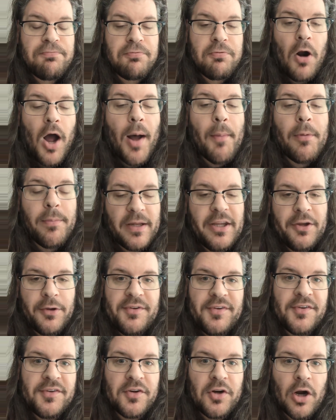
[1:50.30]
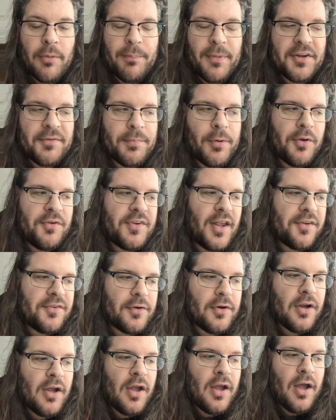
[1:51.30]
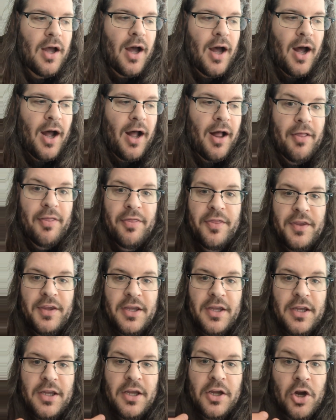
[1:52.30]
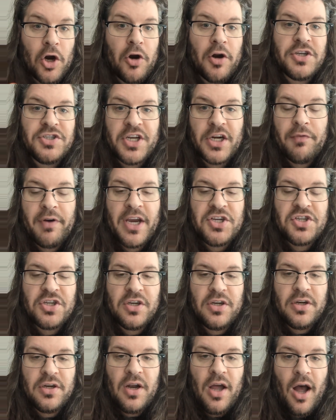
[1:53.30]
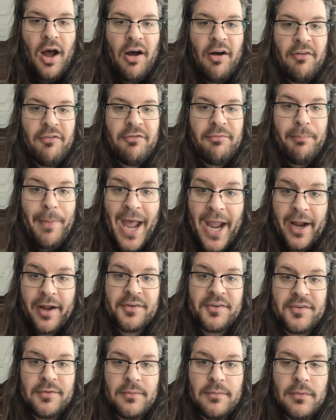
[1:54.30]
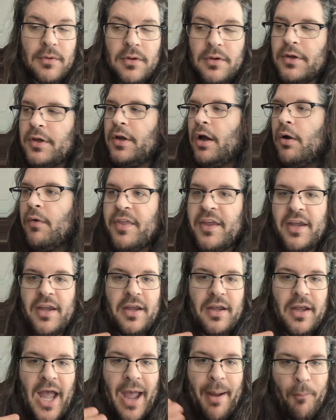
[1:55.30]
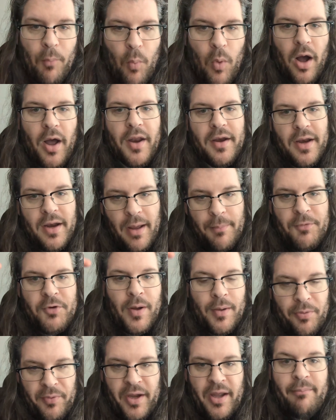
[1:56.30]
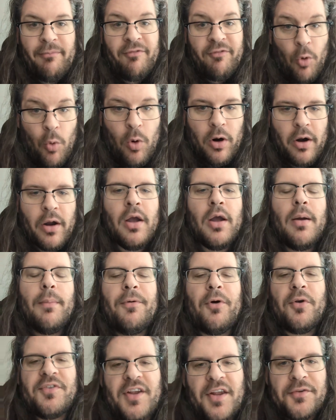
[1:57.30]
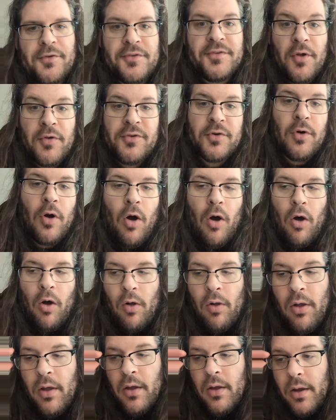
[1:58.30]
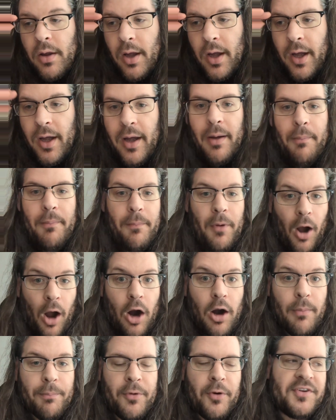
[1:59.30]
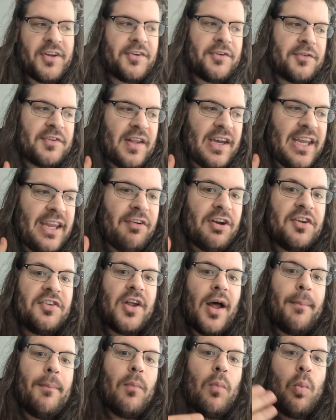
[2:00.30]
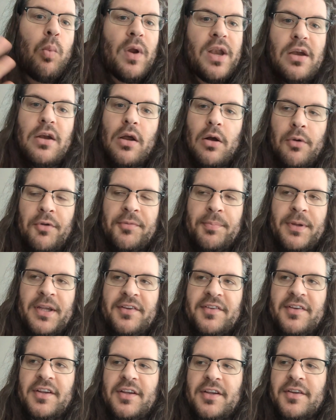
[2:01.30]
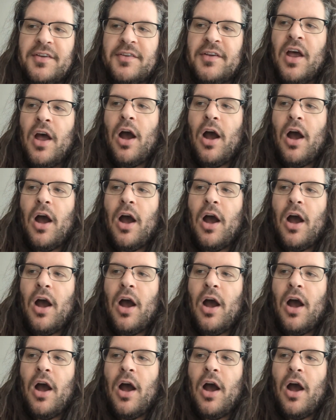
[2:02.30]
probably uses an ARM based processor. Uh, the current generation of Macs, you know, the M1, M2, M3, M4 processors, those are all uh, ARM processors. And even some Windows PCs